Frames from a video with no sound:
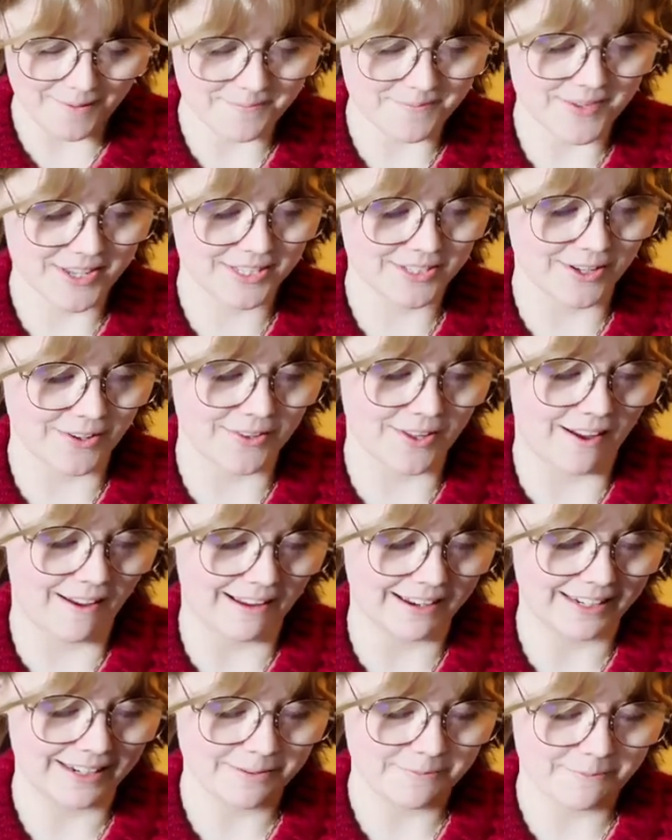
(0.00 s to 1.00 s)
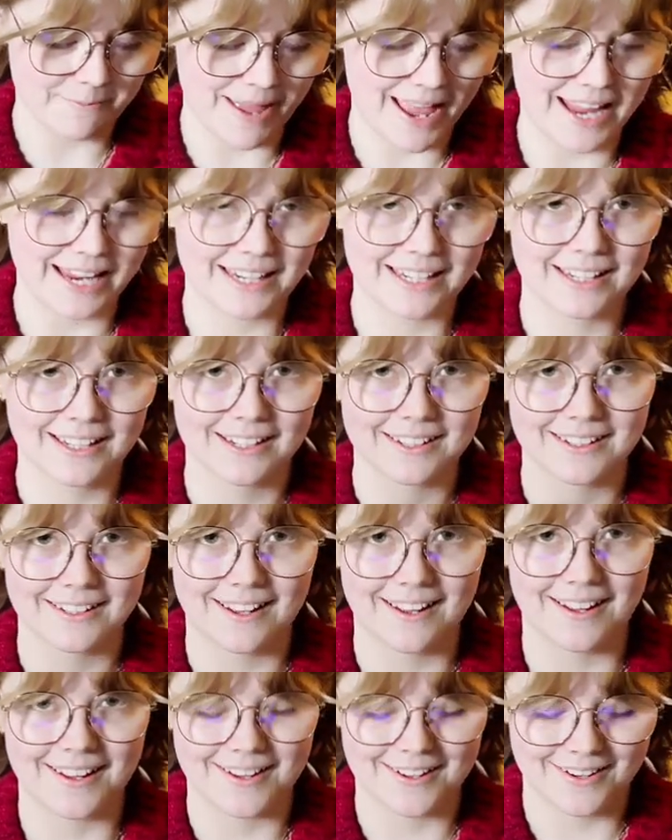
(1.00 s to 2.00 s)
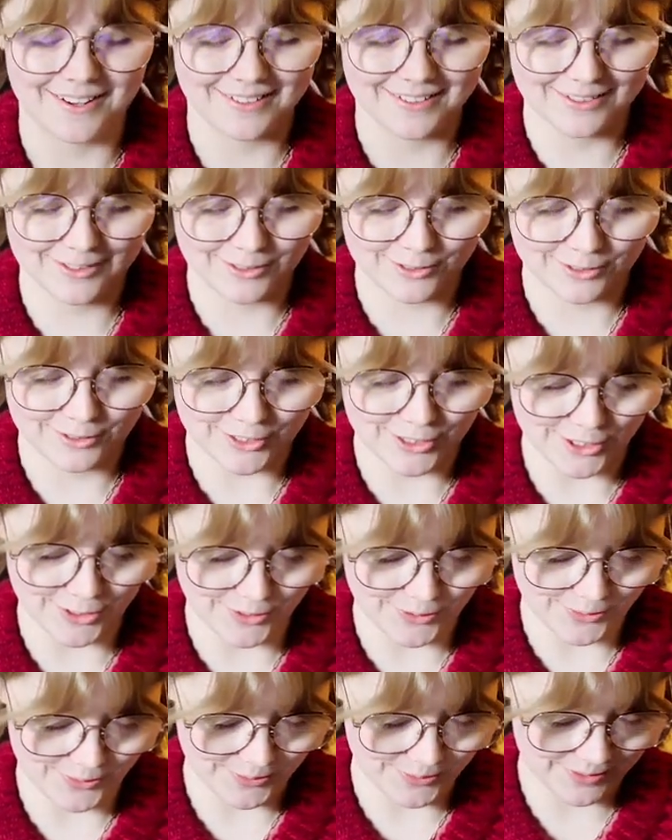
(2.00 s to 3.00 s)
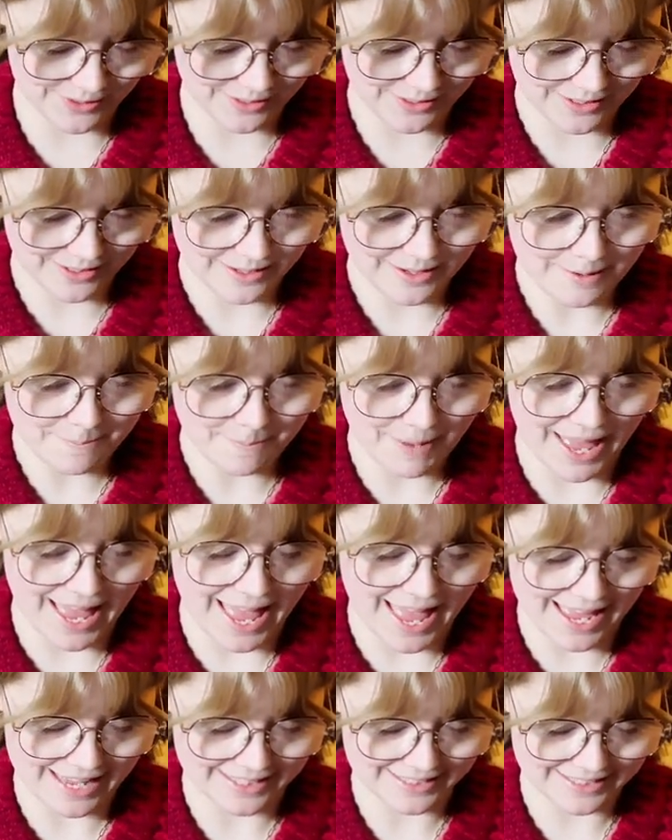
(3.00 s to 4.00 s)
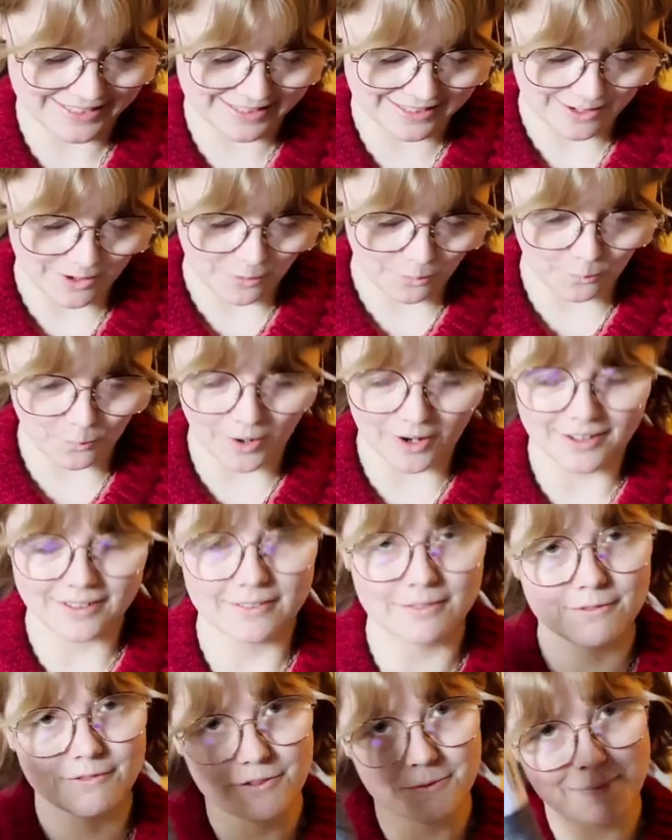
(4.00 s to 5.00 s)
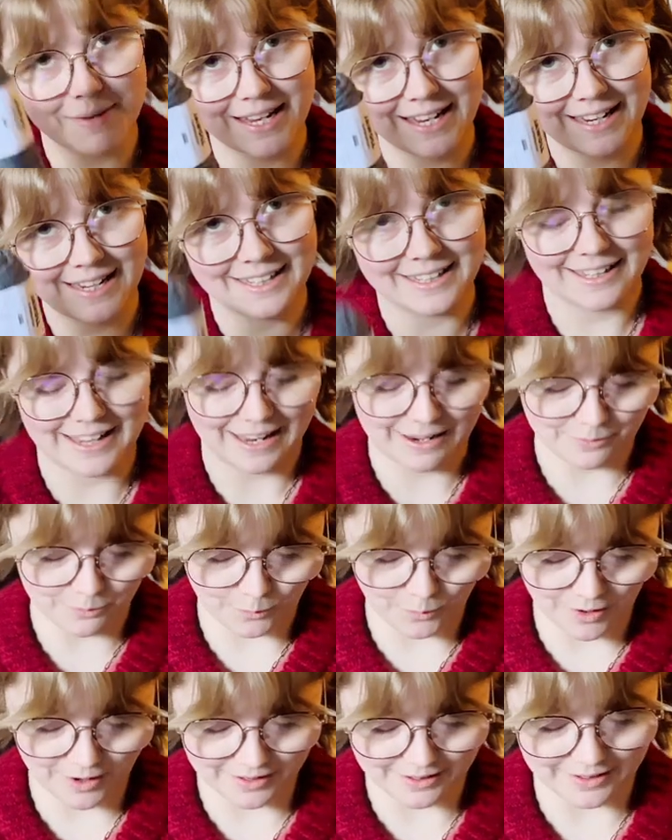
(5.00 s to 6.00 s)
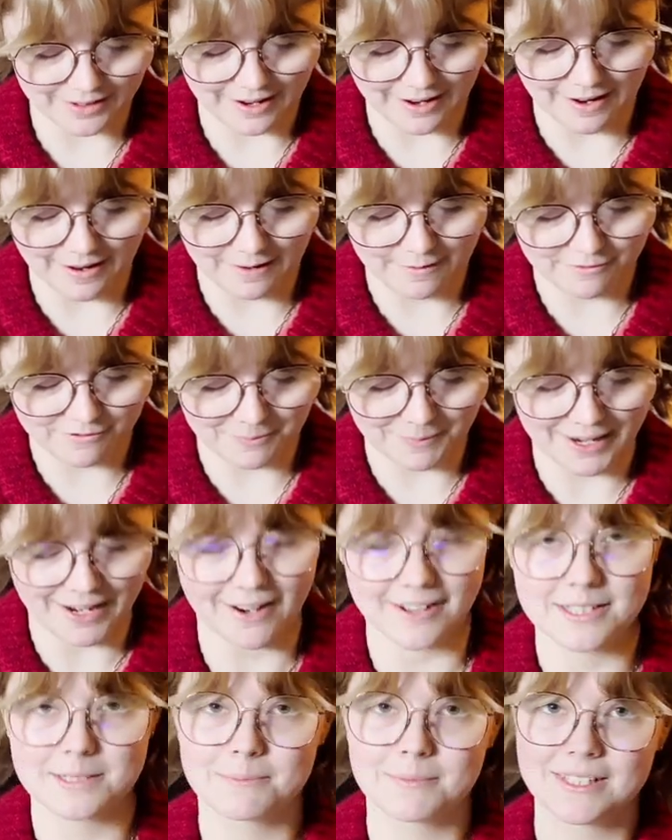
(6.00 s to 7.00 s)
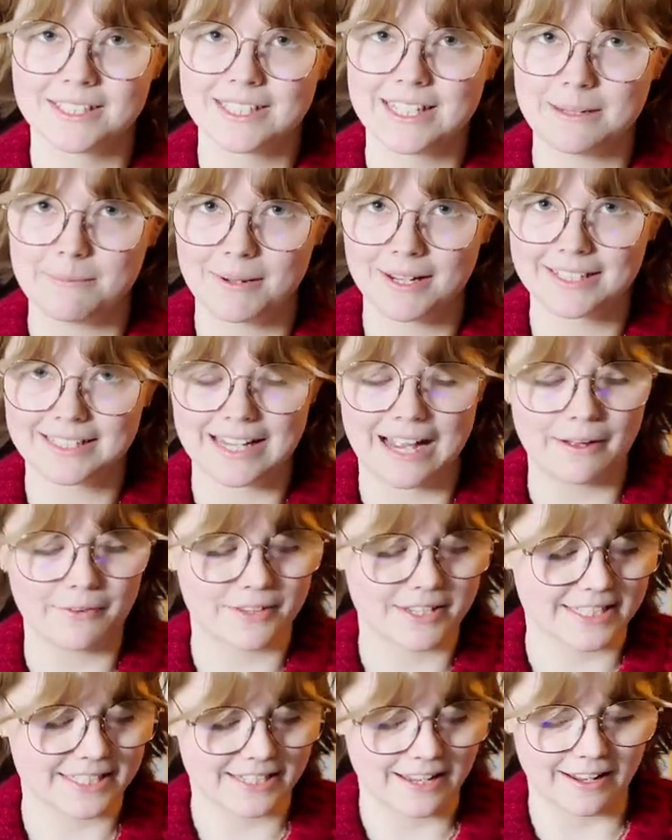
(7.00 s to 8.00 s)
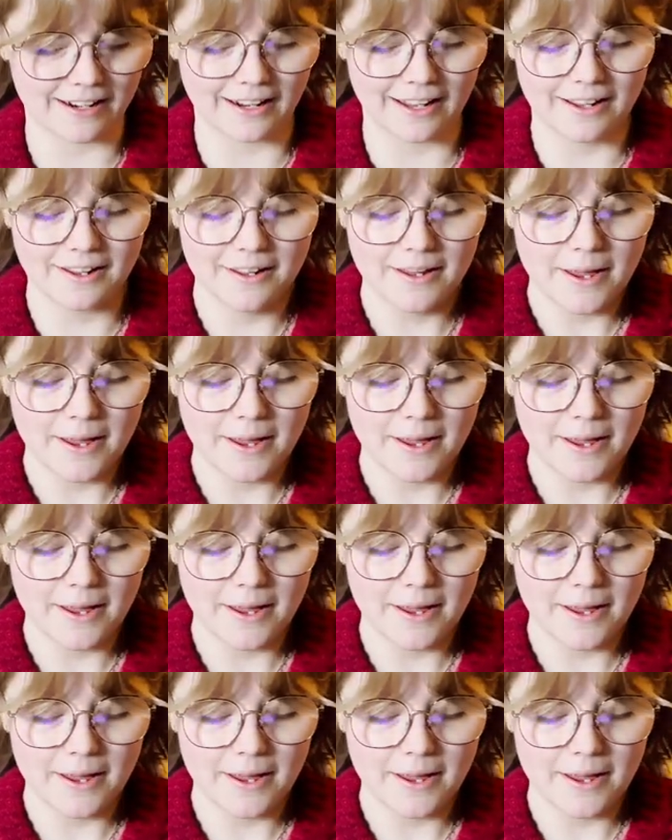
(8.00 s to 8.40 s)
so that I can make 2 pairs, one for me and one for my husband. He picked out this colour.